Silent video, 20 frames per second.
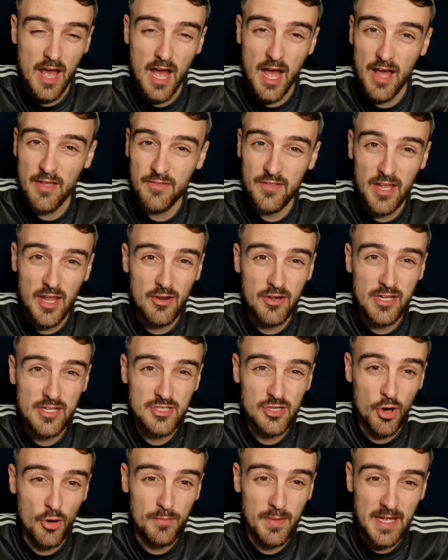And the only
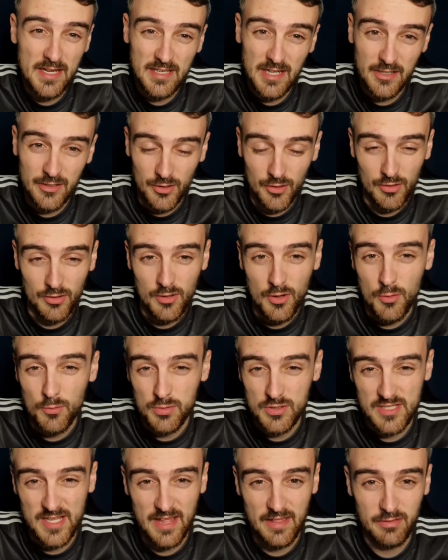time they didn't
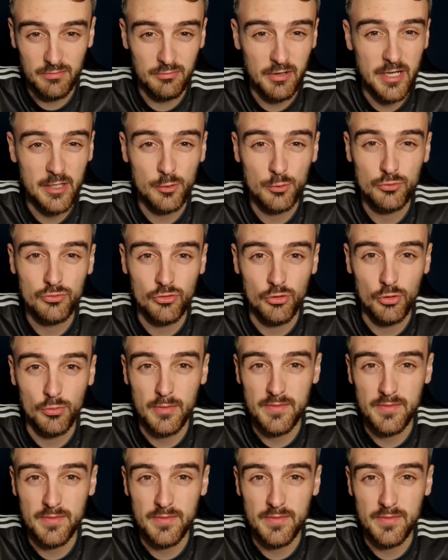was that 3-3 draw